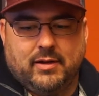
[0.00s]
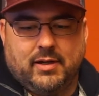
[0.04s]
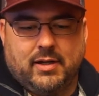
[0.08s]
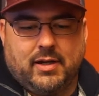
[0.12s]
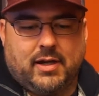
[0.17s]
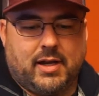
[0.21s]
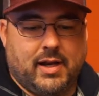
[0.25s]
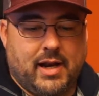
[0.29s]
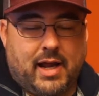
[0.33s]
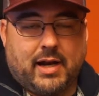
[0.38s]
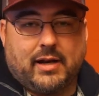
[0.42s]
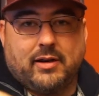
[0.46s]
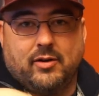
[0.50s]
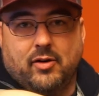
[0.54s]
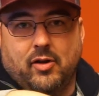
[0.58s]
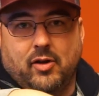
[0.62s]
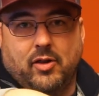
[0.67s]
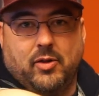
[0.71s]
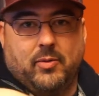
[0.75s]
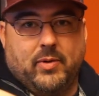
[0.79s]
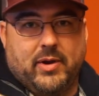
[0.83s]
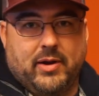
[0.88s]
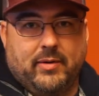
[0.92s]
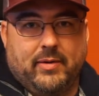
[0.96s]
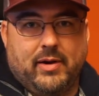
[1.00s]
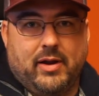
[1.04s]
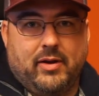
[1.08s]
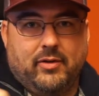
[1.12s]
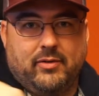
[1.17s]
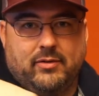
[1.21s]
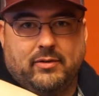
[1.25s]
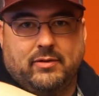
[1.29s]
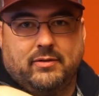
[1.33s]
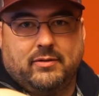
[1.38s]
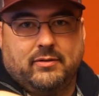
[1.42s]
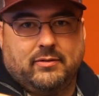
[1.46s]
connected all the way
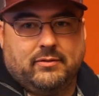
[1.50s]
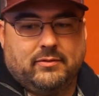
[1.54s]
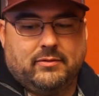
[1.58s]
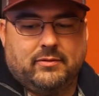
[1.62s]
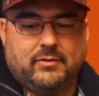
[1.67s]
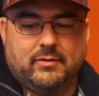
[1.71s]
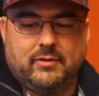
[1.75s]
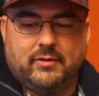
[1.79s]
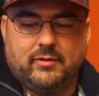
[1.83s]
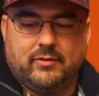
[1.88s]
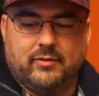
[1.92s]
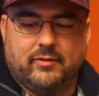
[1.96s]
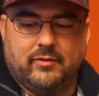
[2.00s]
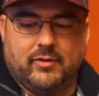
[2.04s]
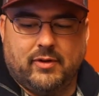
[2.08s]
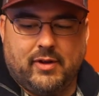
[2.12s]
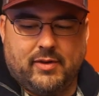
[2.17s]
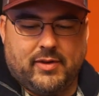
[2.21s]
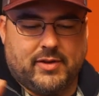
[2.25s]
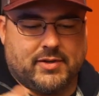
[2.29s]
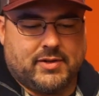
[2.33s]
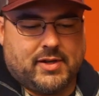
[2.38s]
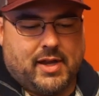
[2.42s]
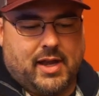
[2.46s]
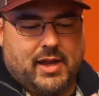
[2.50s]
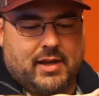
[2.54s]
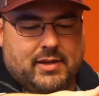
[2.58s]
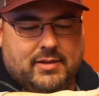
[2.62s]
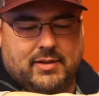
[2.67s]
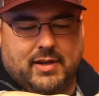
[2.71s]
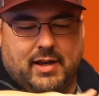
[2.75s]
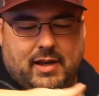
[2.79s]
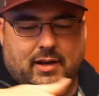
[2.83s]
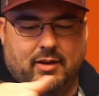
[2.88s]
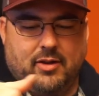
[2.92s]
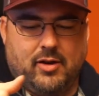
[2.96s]
around on the sides
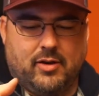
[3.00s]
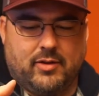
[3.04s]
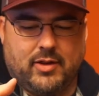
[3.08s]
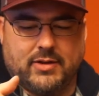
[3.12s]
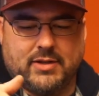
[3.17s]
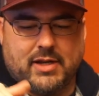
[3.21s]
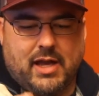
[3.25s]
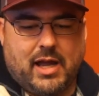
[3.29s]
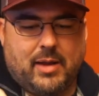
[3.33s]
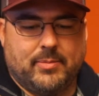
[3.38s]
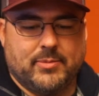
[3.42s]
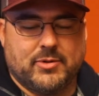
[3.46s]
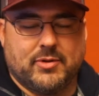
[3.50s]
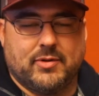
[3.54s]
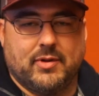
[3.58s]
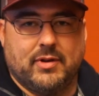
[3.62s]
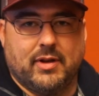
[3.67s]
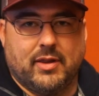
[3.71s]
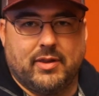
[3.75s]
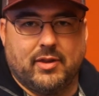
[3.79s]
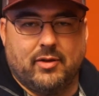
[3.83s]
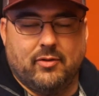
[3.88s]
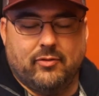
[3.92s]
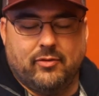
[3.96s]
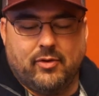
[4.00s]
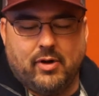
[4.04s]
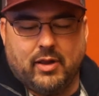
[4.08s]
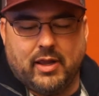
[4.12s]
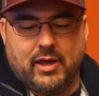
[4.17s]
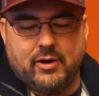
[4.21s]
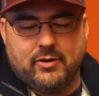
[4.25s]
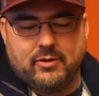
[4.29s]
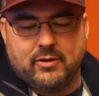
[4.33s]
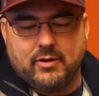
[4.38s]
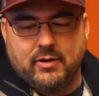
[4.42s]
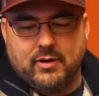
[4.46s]
and along the top so that nothing will fall
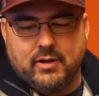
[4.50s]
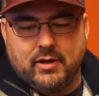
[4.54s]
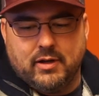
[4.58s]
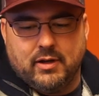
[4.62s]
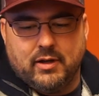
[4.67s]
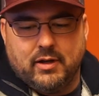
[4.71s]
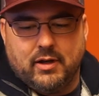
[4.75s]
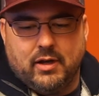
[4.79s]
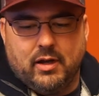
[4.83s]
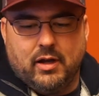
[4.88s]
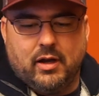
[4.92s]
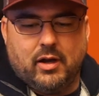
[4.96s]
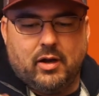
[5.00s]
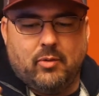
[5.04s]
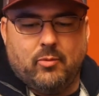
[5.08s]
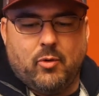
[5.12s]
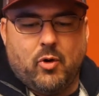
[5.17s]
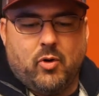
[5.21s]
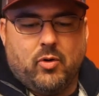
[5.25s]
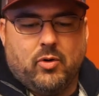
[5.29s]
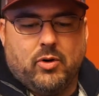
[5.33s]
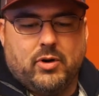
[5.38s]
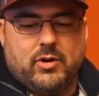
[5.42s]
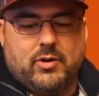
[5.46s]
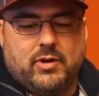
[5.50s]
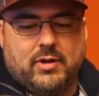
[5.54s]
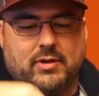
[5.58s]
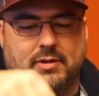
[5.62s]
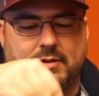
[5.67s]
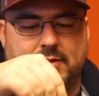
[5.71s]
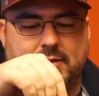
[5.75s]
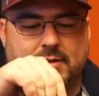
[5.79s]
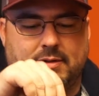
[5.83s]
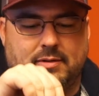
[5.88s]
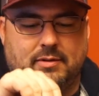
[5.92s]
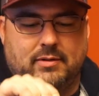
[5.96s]
out. Or you can
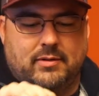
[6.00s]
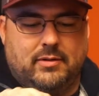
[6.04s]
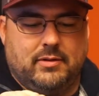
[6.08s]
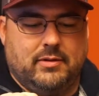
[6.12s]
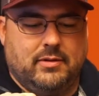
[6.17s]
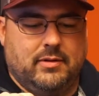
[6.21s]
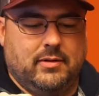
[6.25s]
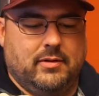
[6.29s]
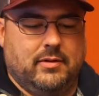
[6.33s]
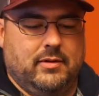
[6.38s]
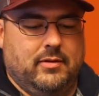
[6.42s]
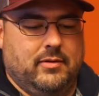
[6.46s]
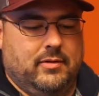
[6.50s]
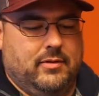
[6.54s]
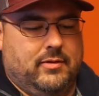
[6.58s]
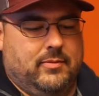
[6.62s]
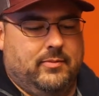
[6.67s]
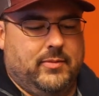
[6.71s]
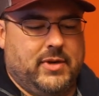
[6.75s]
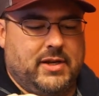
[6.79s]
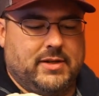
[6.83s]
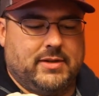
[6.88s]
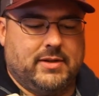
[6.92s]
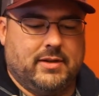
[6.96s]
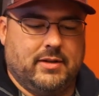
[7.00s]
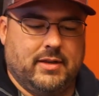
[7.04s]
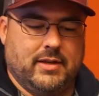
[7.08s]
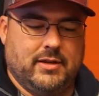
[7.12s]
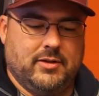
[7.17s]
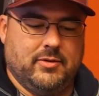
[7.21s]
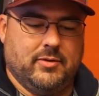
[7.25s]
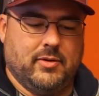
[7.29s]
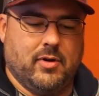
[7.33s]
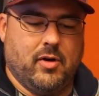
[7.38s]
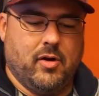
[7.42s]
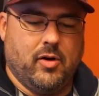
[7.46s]
basically
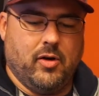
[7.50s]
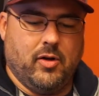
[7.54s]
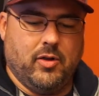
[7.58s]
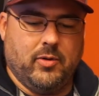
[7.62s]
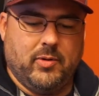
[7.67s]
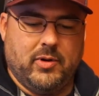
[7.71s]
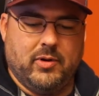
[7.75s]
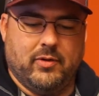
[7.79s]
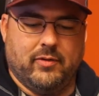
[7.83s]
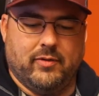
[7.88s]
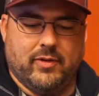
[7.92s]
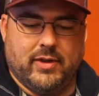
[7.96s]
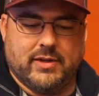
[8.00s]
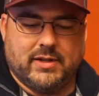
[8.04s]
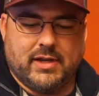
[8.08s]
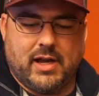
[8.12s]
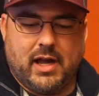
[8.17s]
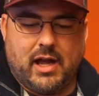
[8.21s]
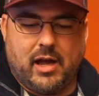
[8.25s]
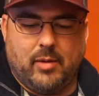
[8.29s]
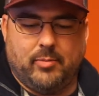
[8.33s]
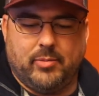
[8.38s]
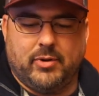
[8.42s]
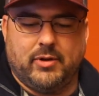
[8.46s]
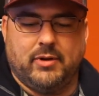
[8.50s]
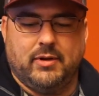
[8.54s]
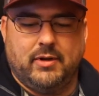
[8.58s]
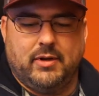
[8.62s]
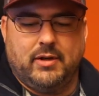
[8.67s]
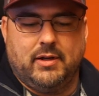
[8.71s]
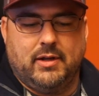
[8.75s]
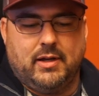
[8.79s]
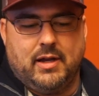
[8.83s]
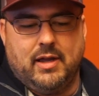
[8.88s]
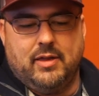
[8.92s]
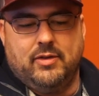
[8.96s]
do it all the way over the top,
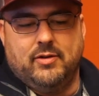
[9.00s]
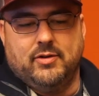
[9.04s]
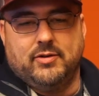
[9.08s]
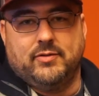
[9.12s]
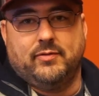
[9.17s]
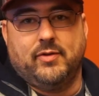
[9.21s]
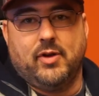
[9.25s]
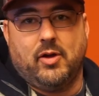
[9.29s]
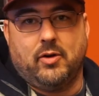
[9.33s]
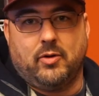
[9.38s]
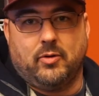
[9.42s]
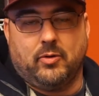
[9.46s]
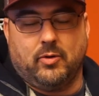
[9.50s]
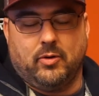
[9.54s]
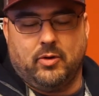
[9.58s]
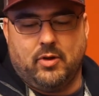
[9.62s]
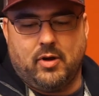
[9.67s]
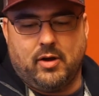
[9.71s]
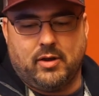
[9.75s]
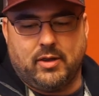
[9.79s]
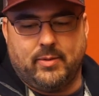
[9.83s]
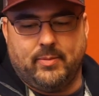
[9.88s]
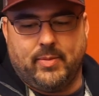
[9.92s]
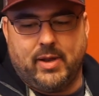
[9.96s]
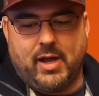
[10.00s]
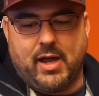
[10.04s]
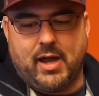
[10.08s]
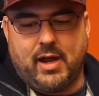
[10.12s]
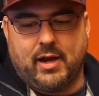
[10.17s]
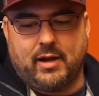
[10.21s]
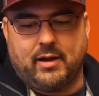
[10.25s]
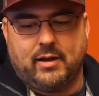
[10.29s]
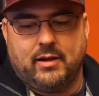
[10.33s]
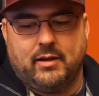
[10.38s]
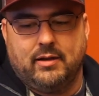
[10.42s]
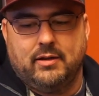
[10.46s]
and there's Velcro along the
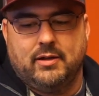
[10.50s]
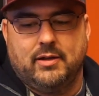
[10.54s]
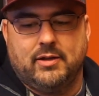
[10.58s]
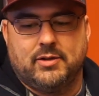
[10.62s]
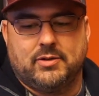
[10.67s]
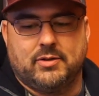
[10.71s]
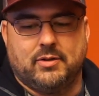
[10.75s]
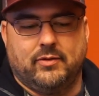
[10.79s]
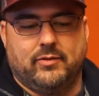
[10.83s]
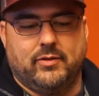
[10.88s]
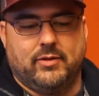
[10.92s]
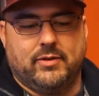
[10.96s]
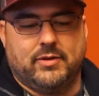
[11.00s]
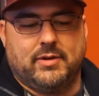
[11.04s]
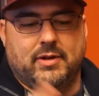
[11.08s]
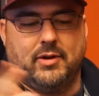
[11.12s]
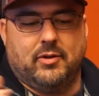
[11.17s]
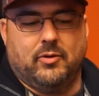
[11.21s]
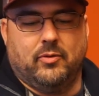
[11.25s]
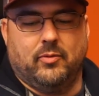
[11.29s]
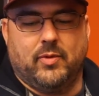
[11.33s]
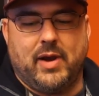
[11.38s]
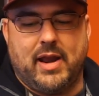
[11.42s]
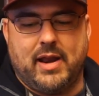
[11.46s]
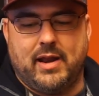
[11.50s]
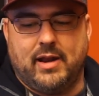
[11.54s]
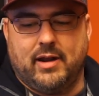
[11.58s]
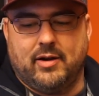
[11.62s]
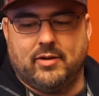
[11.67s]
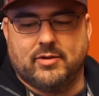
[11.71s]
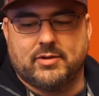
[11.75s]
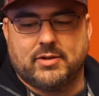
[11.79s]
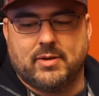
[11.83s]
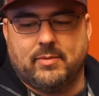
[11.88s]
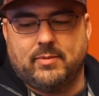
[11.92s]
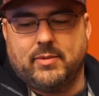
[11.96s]
back. So if it's raining
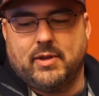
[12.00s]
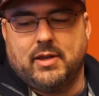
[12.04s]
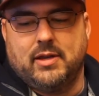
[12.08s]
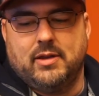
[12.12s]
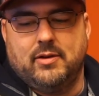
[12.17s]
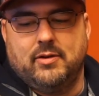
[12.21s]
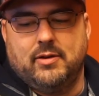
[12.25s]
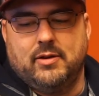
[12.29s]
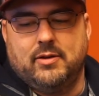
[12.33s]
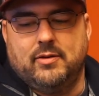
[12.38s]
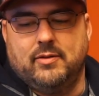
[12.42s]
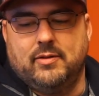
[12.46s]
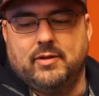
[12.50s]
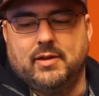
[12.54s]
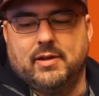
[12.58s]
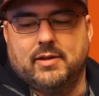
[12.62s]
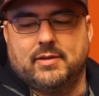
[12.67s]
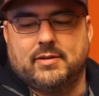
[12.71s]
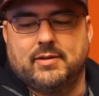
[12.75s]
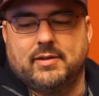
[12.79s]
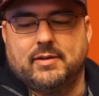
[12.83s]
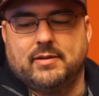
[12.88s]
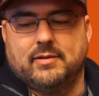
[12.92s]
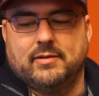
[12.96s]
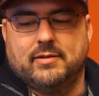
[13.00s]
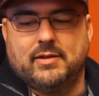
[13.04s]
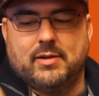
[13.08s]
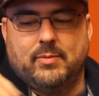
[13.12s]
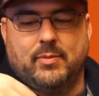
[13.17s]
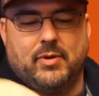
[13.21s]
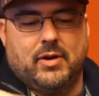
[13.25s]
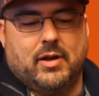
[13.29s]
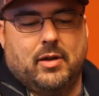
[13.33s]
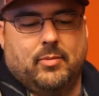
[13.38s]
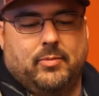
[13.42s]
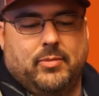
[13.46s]
or something, you could do this and
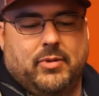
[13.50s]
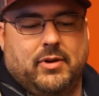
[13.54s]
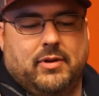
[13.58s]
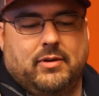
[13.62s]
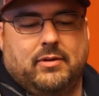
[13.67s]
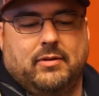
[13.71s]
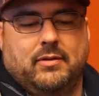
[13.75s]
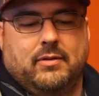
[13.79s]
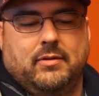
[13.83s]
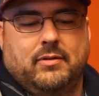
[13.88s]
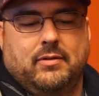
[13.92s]
zip it up and